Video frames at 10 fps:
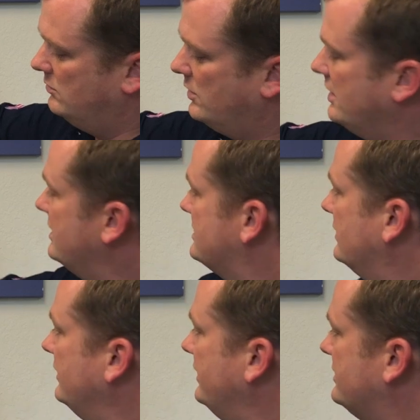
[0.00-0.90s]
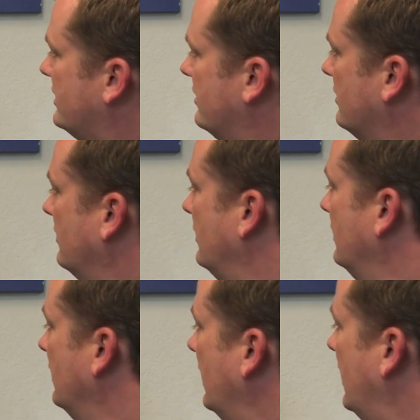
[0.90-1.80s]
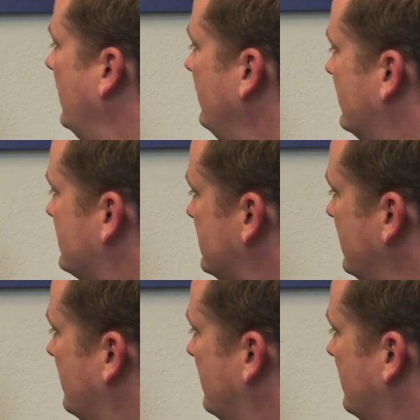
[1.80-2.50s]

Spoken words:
one of these LEDs here, and you can see